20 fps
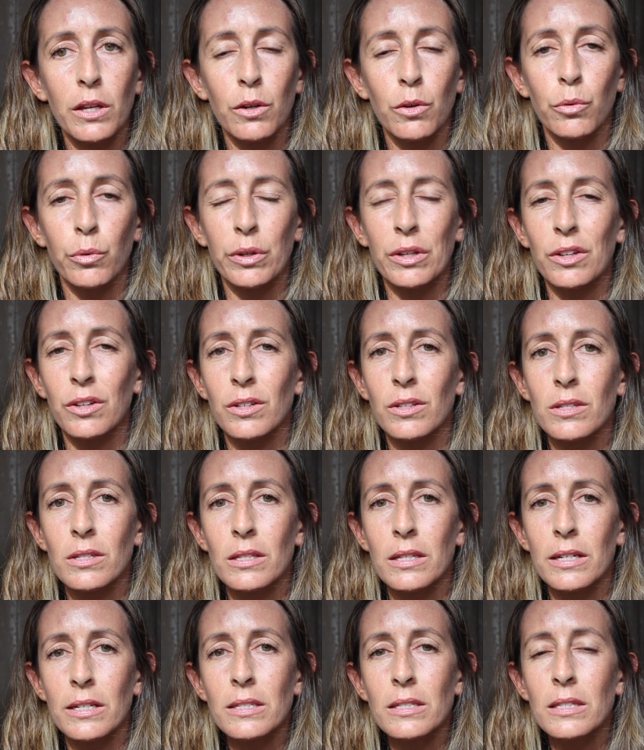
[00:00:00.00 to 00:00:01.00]

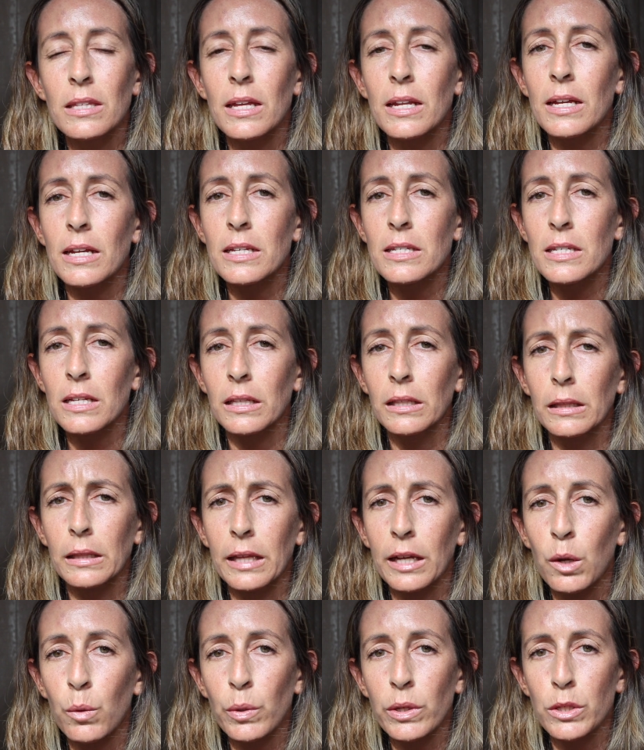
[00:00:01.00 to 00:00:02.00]
ingredients list that it's a
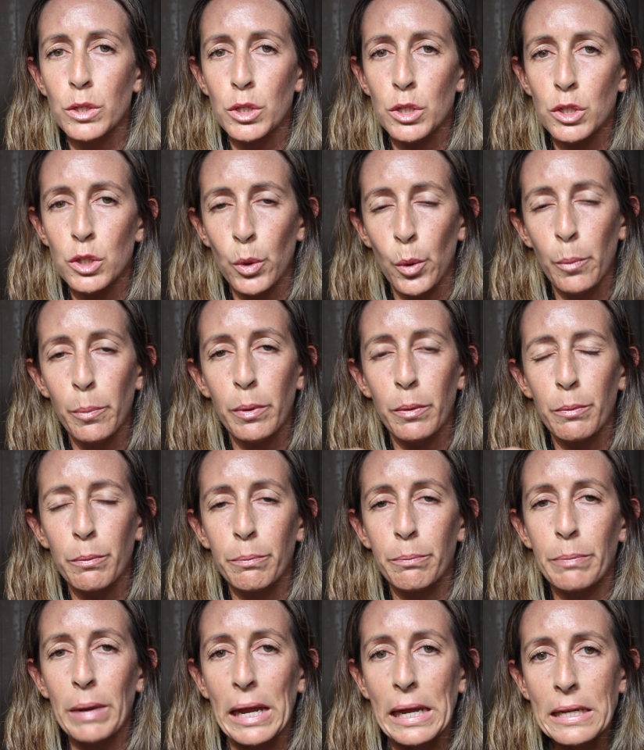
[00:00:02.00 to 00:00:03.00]
liquid
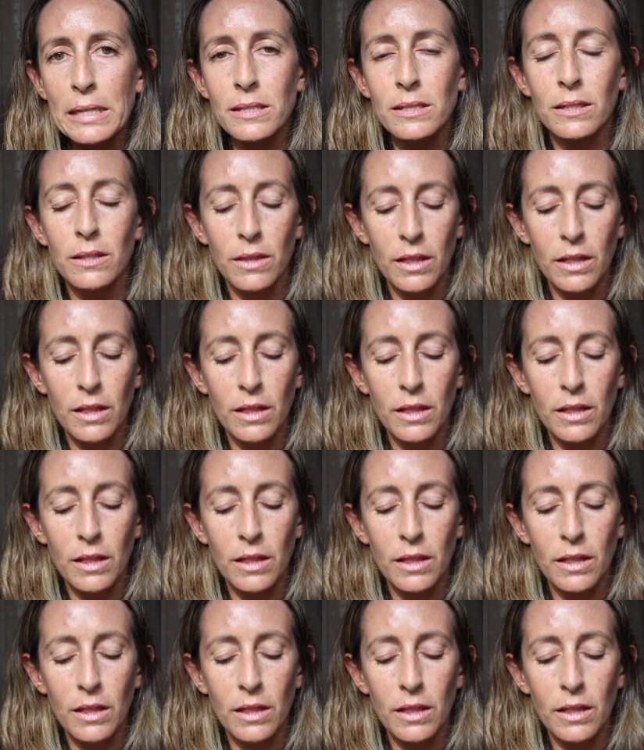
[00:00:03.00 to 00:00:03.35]
soap base